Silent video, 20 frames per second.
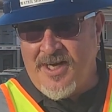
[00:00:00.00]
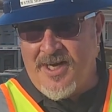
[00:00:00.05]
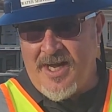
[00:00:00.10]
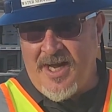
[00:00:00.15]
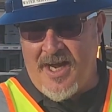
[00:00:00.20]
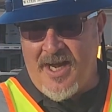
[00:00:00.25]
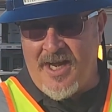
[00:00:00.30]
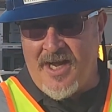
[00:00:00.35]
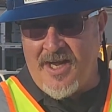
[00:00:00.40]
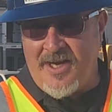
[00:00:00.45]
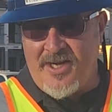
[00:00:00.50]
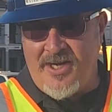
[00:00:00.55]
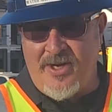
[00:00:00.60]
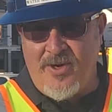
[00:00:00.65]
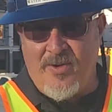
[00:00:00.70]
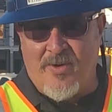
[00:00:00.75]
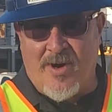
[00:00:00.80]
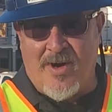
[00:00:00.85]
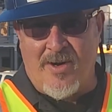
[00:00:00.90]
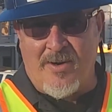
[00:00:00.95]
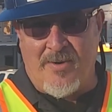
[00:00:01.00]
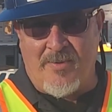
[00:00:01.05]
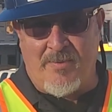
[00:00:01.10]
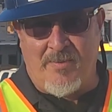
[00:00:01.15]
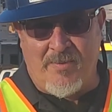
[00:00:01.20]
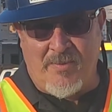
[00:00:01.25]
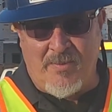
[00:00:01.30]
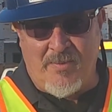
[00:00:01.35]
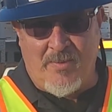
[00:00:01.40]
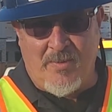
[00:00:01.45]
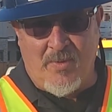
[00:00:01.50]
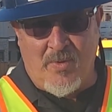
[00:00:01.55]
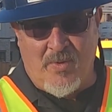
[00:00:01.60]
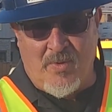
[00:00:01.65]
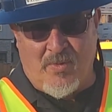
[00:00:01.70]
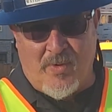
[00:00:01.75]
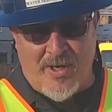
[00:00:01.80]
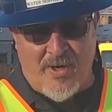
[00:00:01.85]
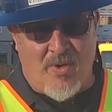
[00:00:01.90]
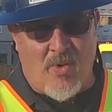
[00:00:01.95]
and you are
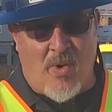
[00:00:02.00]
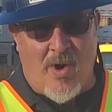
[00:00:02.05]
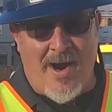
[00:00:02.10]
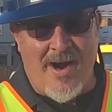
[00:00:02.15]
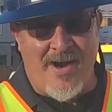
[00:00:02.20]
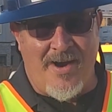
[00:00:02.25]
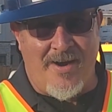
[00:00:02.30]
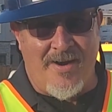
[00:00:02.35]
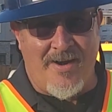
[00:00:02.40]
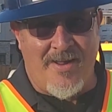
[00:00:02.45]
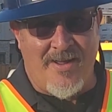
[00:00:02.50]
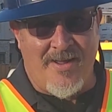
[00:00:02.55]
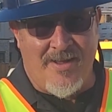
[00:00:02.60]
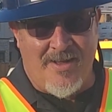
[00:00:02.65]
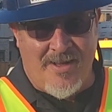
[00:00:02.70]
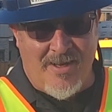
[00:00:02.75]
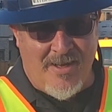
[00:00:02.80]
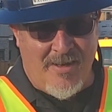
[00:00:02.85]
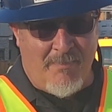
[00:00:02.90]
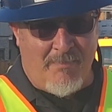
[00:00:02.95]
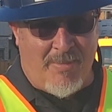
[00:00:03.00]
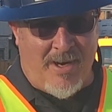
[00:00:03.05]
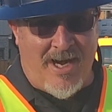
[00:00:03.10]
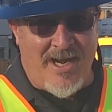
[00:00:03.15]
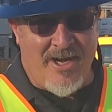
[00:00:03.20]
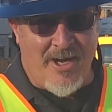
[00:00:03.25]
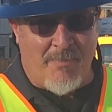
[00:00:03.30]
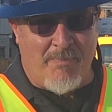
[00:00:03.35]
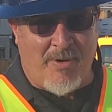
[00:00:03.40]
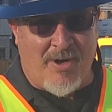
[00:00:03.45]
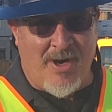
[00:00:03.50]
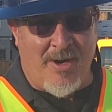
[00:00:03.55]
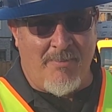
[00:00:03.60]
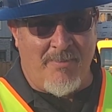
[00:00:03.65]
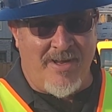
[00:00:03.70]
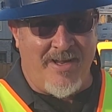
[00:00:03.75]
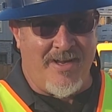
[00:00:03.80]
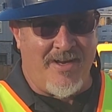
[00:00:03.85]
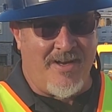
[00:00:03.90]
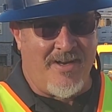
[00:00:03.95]
required by your
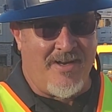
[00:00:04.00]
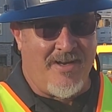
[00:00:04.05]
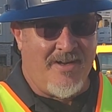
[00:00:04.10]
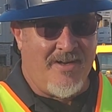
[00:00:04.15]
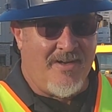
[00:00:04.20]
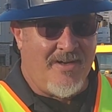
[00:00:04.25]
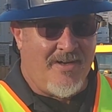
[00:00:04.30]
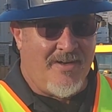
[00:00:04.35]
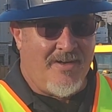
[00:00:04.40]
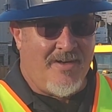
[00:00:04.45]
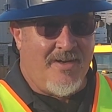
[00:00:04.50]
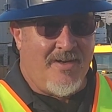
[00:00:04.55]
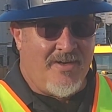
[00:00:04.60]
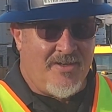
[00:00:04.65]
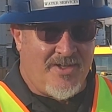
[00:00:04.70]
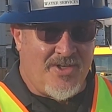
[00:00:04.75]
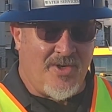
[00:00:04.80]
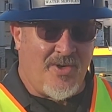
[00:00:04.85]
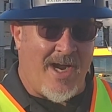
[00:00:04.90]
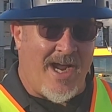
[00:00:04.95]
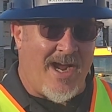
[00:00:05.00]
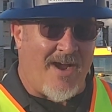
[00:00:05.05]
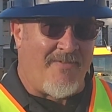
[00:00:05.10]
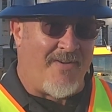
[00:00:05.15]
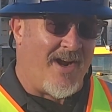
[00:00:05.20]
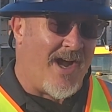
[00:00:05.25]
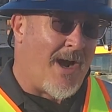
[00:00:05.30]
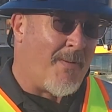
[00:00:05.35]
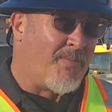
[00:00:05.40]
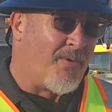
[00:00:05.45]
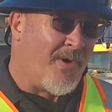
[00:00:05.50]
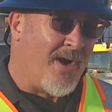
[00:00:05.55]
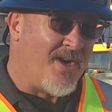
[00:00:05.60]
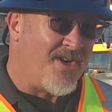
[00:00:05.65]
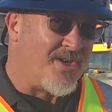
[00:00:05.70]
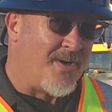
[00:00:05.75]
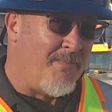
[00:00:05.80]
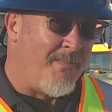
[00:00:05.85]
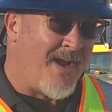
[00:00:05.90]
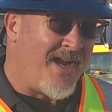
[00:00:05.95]
permit to have an
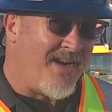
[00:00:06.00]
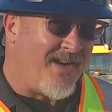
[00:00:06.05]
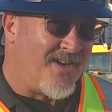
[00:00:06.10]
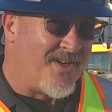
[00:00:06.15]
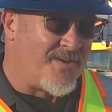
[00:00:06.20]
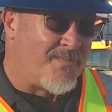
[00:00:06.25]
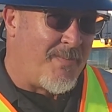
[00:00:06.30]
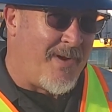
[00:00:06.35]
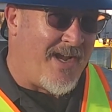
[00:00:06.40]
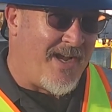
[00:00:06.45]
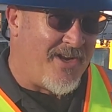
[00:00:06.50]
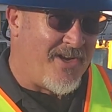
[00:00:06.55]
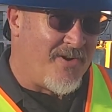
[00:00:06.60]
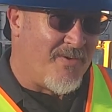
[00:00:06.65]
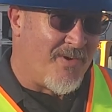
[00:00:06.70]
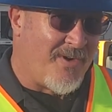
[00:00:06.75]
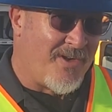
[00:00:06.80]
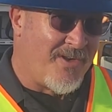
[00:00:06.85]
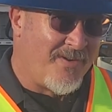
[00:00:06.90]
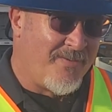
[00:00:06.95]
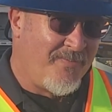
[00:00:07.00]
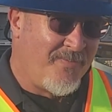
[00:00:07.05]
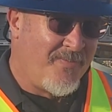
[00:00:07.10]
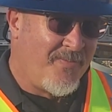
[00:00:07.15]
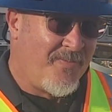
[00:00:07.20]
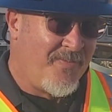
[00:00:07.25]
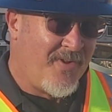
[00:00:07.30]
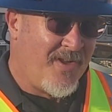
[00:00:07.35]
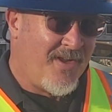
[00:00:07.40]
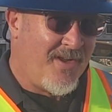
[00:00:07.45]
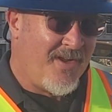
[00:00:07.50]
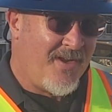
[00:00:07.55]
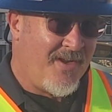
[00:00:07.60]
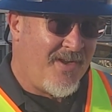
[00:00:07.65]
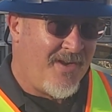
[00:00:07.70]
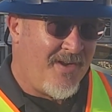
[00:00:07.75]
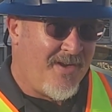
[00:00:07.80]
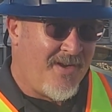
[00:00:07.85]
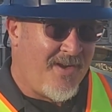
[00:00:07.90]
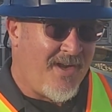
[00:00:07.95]
operation maintenance manual
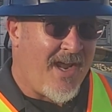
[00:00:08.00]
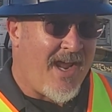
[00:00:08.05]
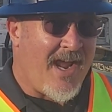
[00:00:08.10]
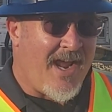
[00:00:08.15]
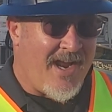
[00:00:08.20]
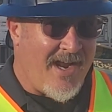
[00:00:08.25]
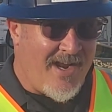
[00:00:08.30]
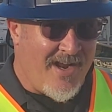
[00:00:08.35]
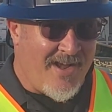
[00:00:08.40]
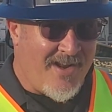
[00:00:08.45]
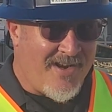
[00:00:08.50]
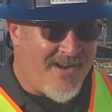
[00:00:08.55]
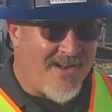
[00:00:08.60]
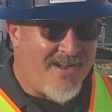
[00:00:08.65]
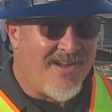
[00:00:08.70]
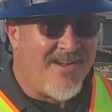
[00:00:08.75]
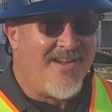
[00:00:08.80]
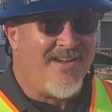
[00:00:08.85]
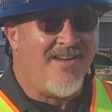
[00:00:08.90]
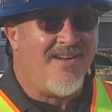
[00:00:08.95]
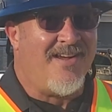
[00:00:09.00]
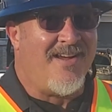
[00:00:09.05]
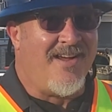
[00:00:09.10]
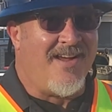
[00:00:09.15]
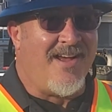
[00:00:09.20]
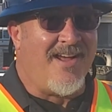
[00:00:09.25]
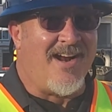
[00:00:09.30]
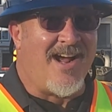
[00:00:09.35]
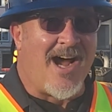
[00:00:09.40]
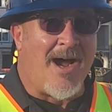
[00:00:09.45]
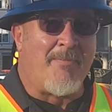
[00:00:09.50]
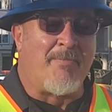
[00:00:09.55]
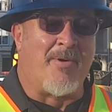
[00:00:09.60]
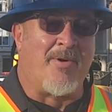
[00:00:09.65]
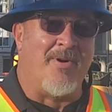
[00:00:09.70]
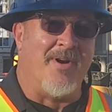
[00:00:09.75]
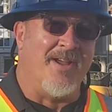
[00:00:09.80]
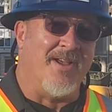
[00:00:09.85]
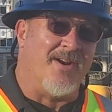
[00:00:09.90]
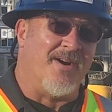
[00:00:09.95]
and an
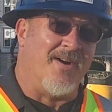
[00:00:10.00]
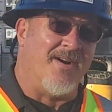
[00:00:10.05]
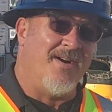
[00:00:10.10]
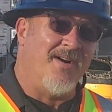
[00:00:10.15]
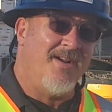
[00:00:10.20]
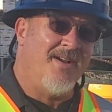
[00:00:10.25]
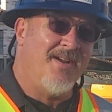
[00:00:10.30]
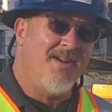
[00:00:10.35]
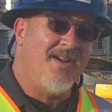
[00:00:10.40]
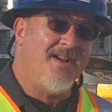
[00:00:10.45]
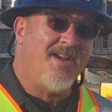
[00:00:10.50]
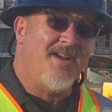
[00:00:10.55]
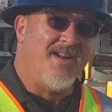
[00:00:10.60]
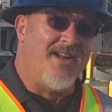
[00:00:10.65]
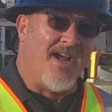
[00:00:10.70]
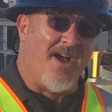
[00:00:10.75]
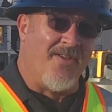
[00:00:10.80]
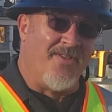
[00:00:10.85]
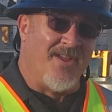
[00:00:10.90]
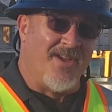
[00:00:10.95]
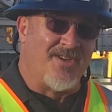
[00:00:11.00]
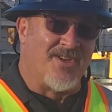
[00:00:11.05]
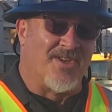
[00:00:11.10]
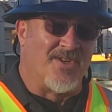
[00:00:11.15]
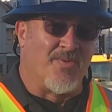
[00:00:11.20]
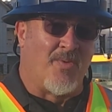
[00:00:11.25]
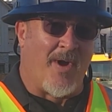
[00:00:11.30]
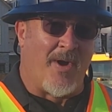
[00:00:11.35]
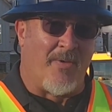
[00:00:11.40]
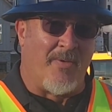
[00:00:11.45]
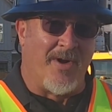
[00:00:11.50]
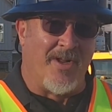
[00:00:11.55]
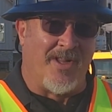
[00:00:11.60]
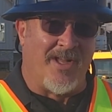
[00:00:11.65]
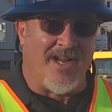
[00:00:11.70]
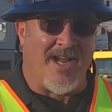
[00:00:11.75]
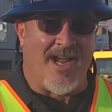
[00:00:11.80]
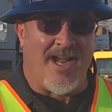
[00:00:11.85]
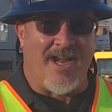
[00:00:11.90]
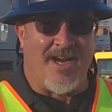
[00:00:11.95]
operator. Now this is what
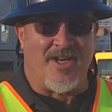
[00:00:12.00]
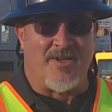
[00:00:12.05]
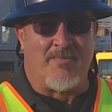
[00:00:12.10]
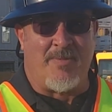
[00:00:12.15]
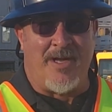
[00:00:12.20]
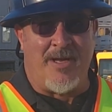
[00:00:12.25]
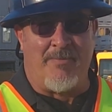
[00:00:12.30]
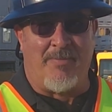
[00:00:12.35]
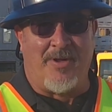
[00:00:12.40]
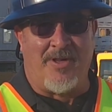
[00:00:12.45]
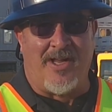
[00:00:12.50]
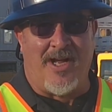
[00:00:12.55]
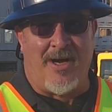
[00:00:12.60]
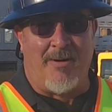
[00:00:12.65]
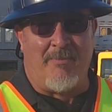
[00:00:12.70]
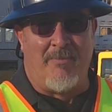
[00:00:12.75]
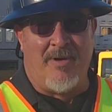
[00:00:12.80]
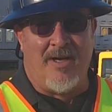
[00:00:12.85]
really hangs people up.